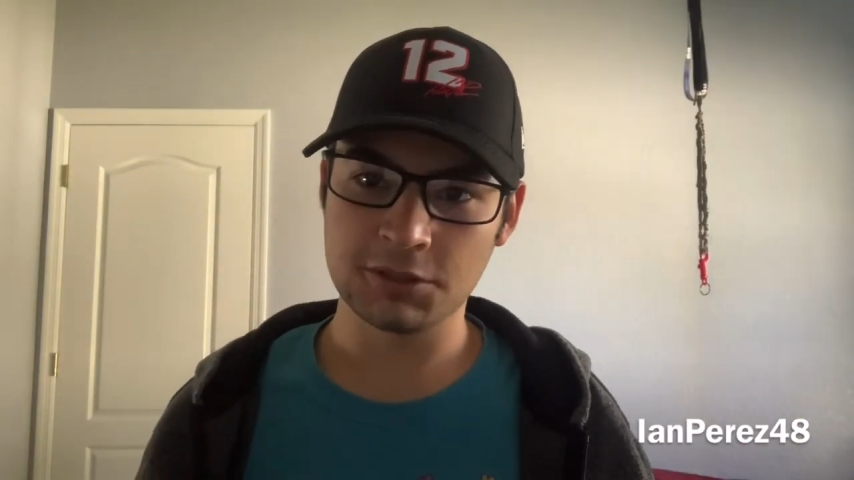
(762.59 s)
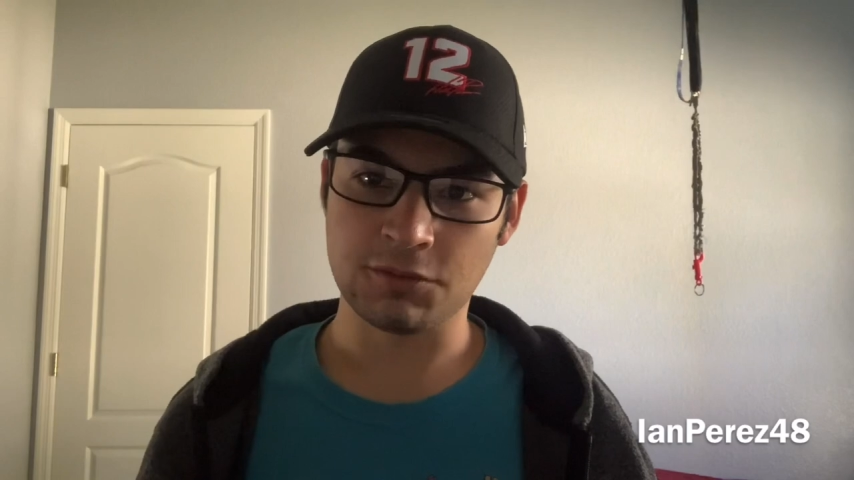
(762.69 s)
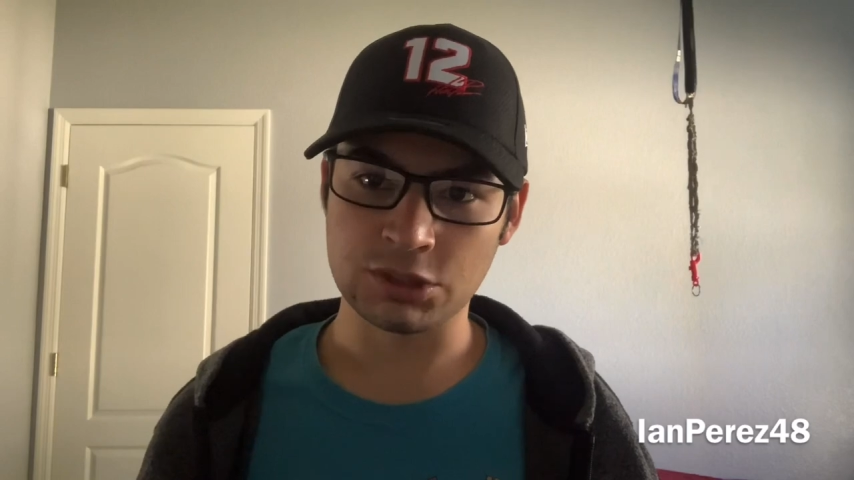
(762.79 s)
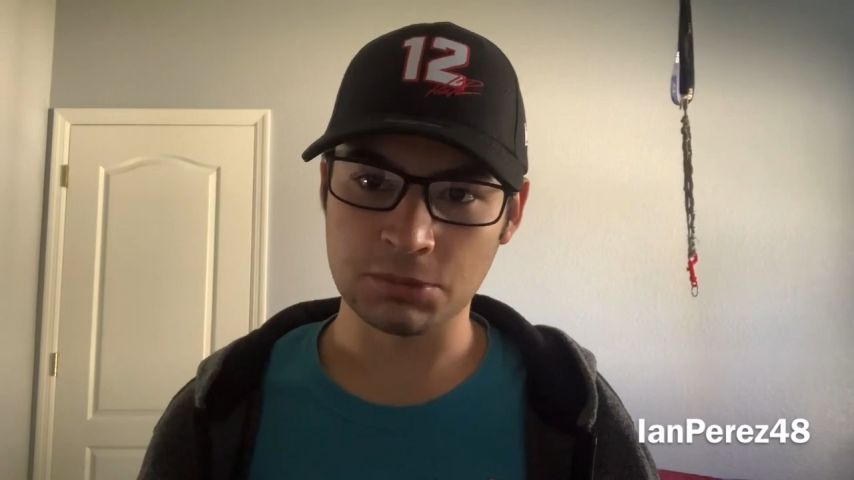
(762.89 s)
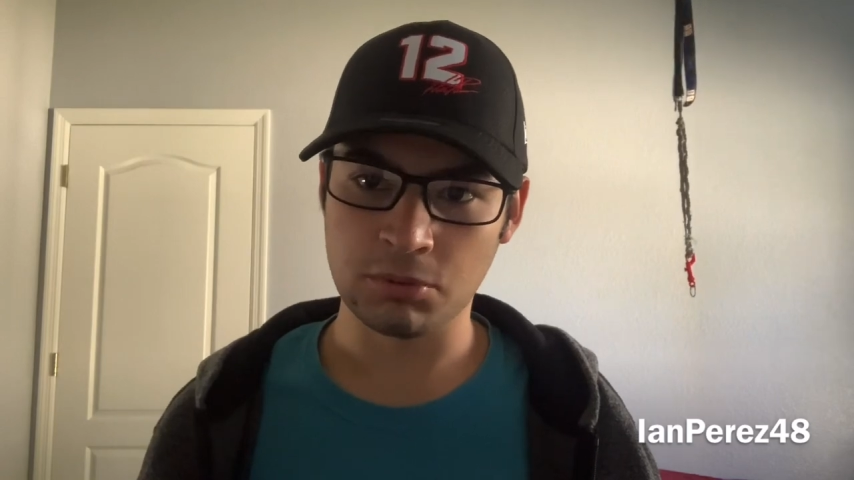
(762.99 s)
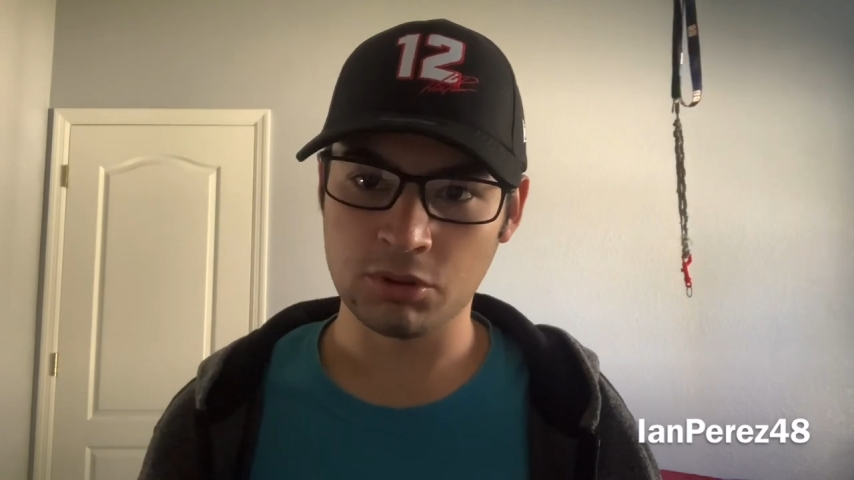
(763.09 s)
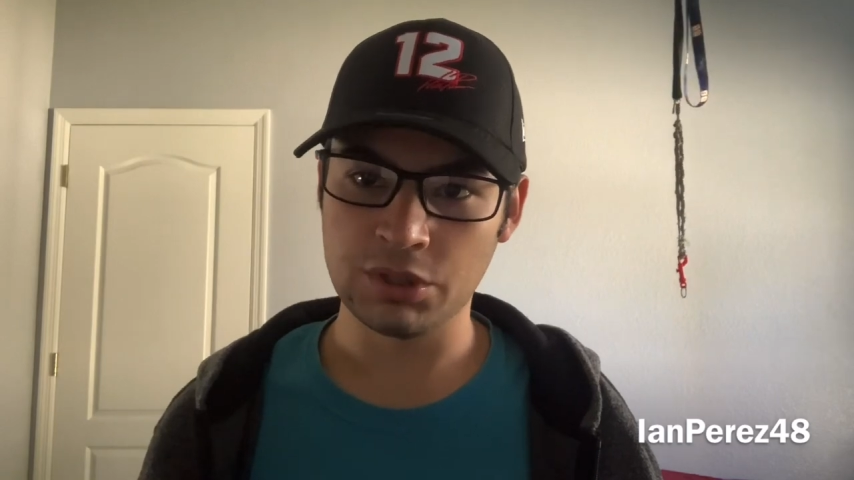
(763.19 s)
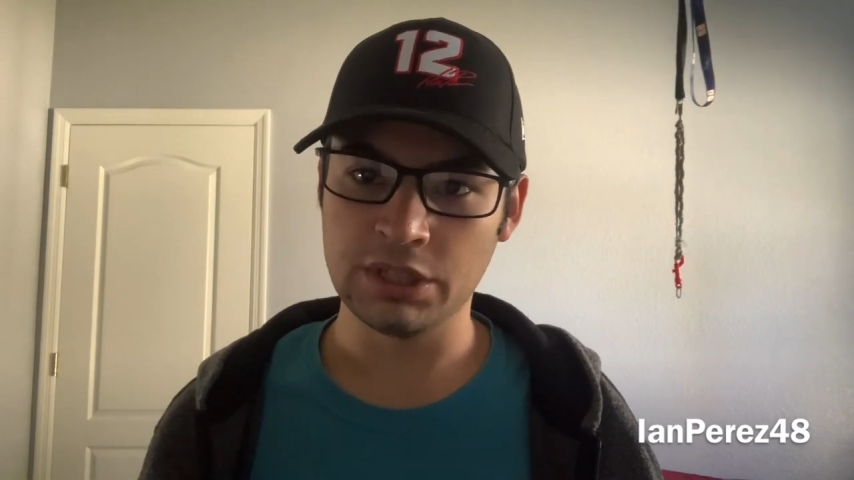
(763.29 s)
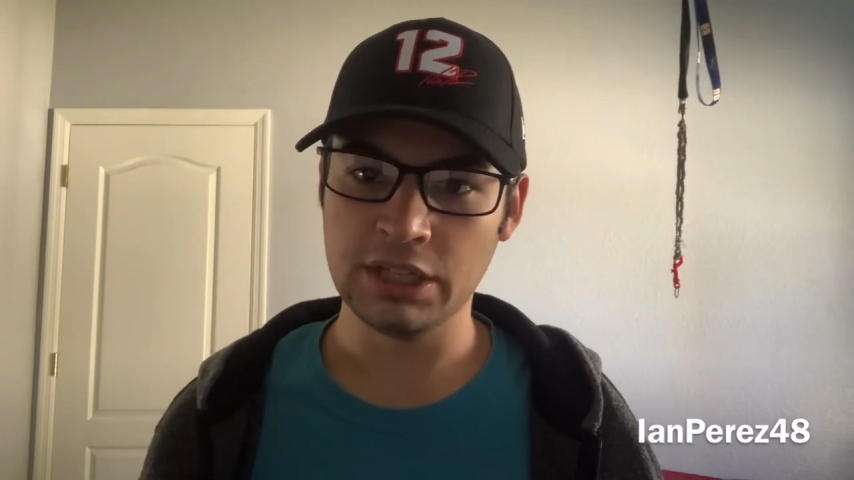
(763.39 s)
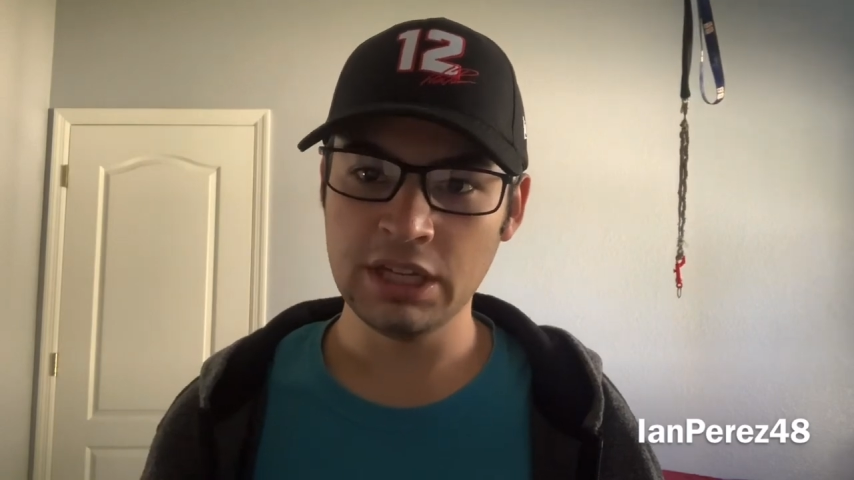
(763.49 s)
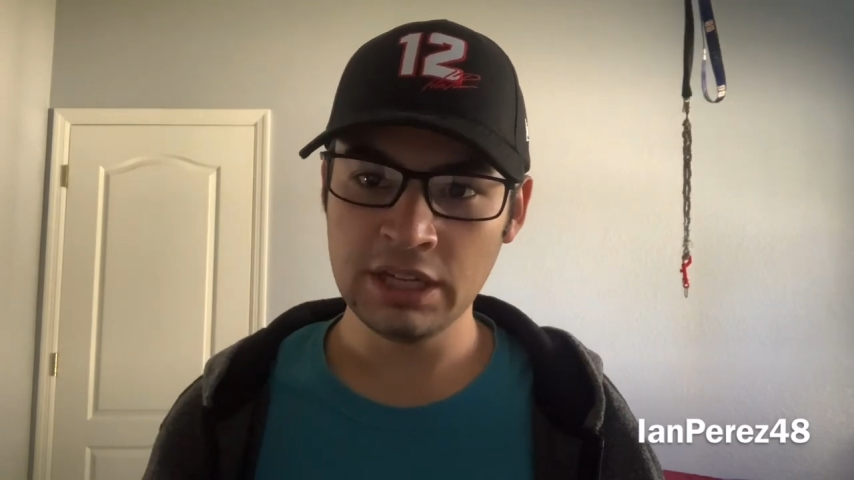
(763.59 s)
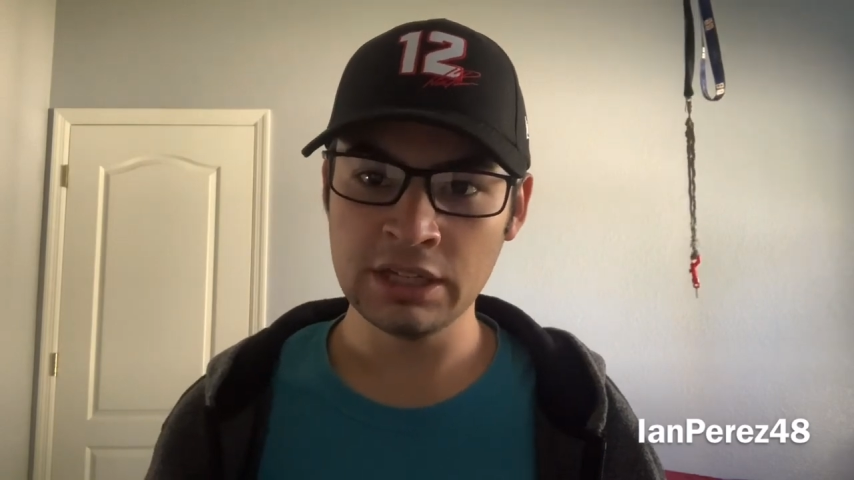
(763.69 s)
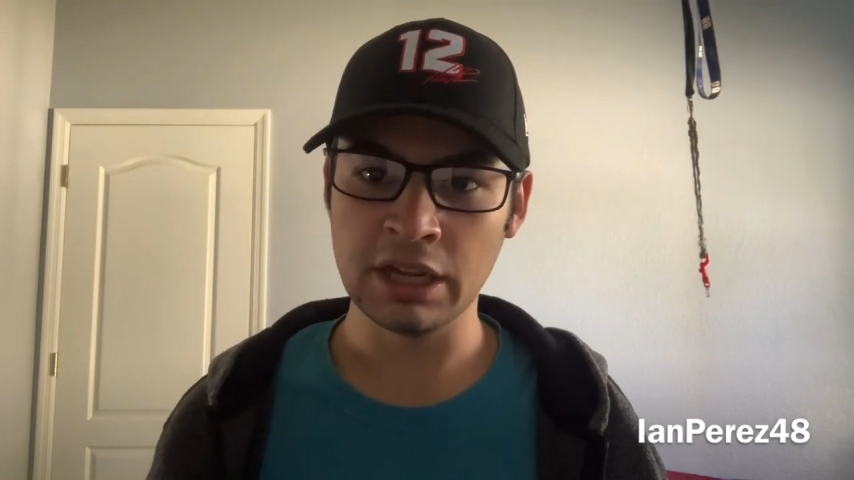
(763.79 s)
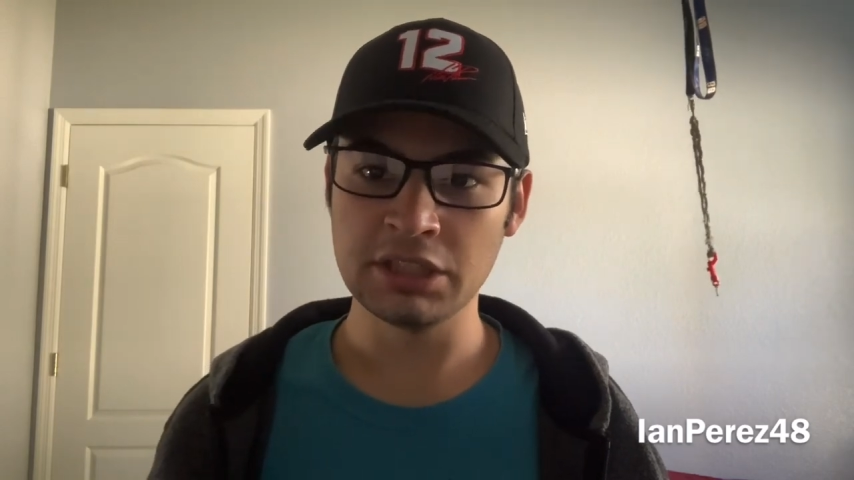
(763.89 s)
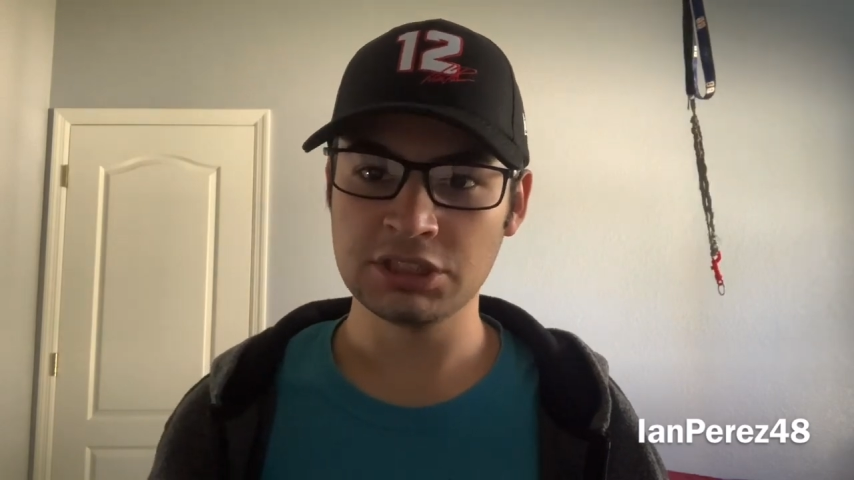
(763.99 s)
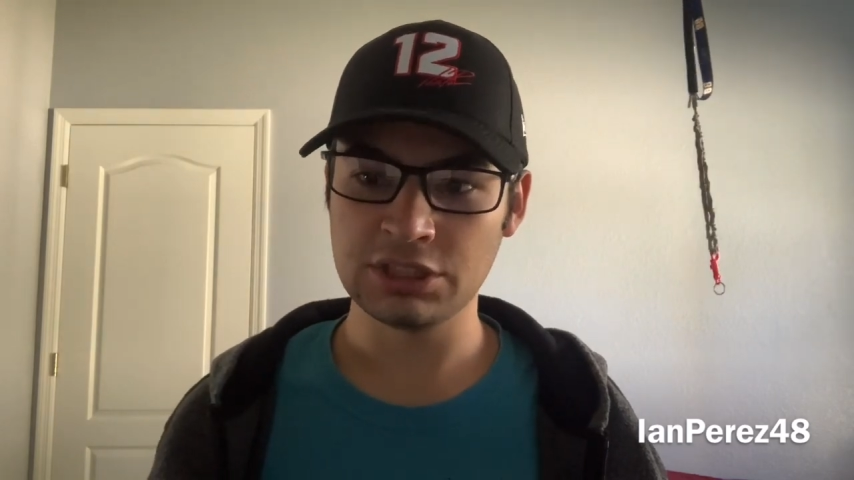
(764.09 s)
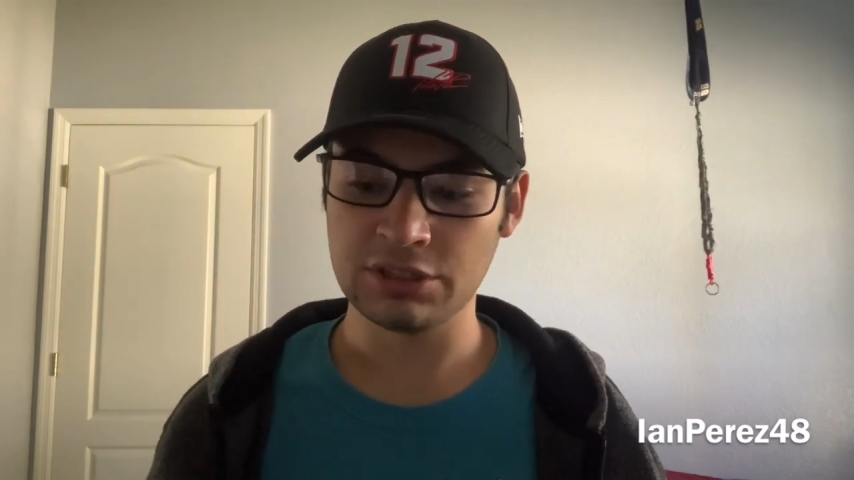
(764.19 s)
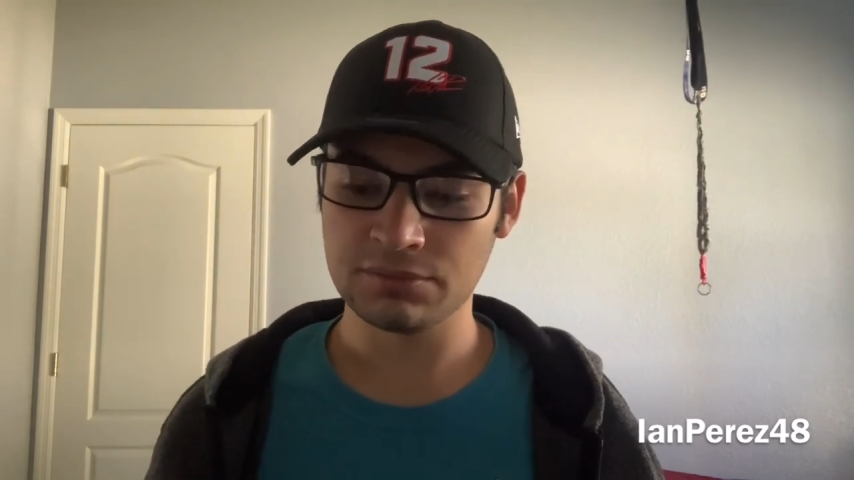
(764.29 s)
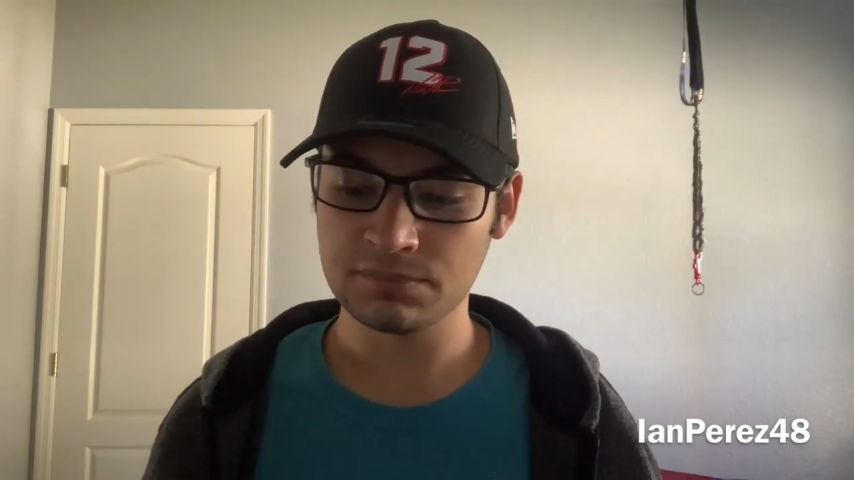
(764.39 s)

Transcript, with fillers: for supporting E Nation